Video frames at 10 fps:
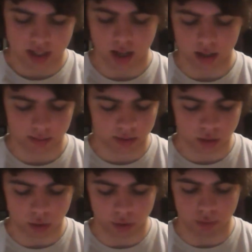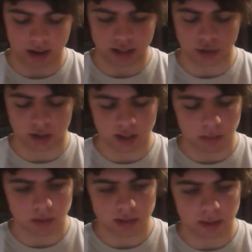It's got good range on it. The
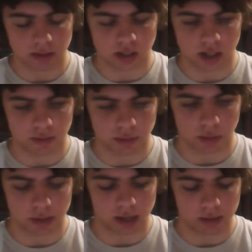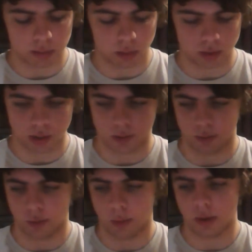multi-mounter stuff is probably going to be more
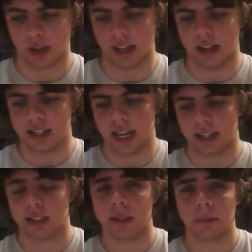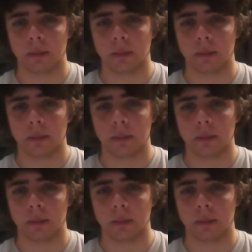useful for when you're getting attacked,